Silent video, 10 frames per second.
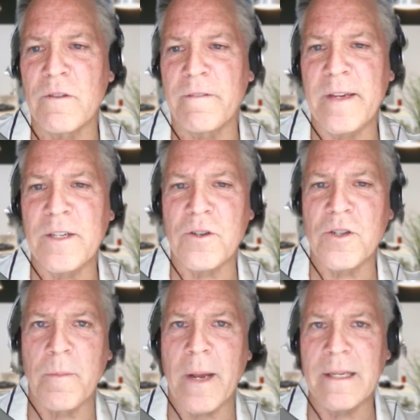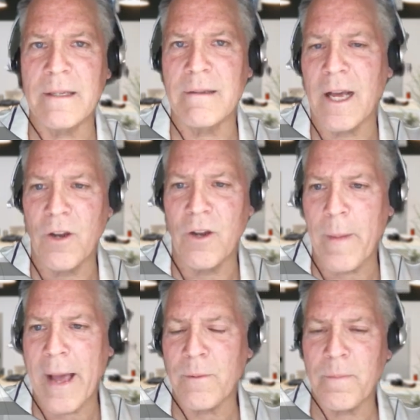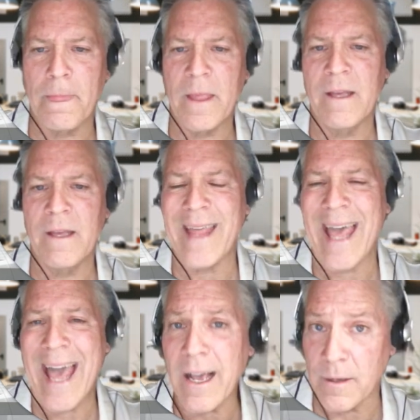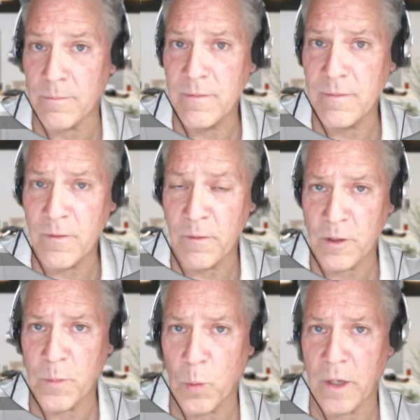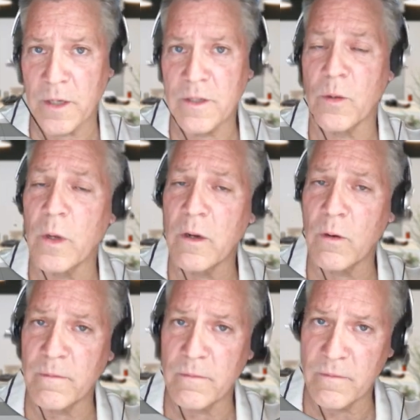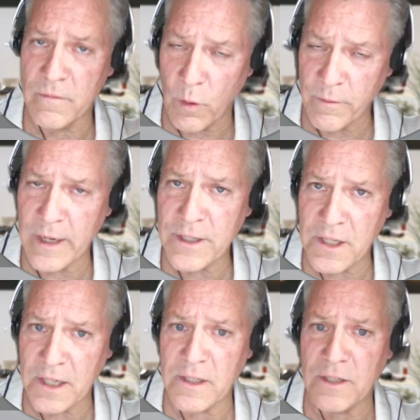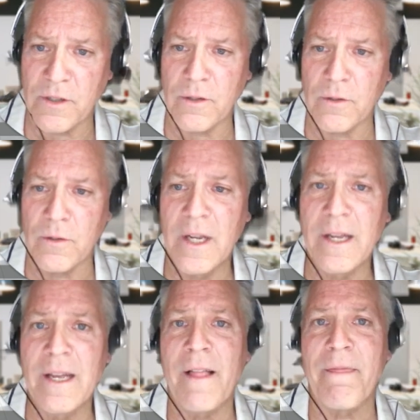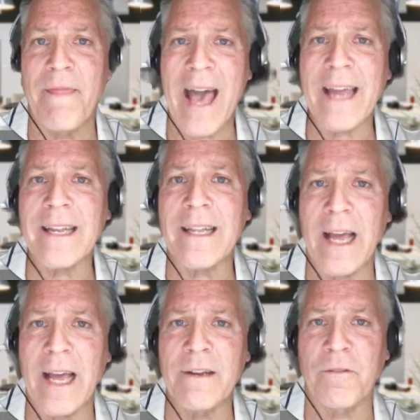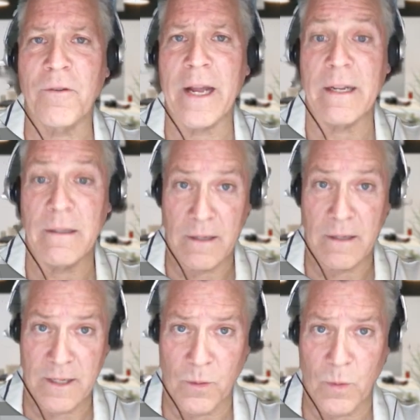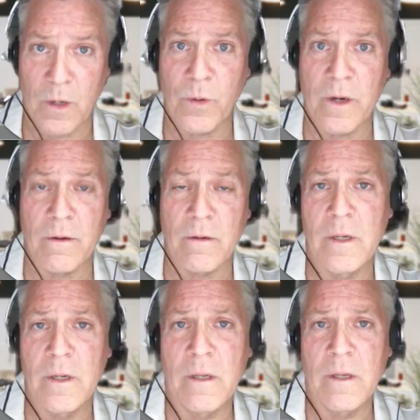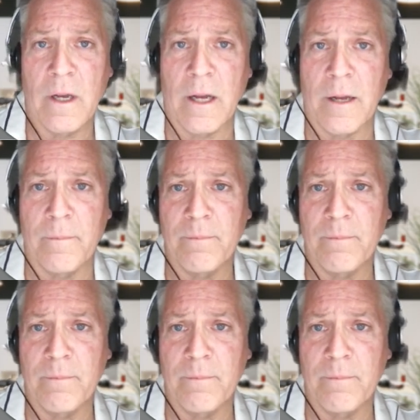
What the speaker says: couple of additional features you might not know about. The HECM reverse mortgage, the one over age 62, that line of credit is the one we're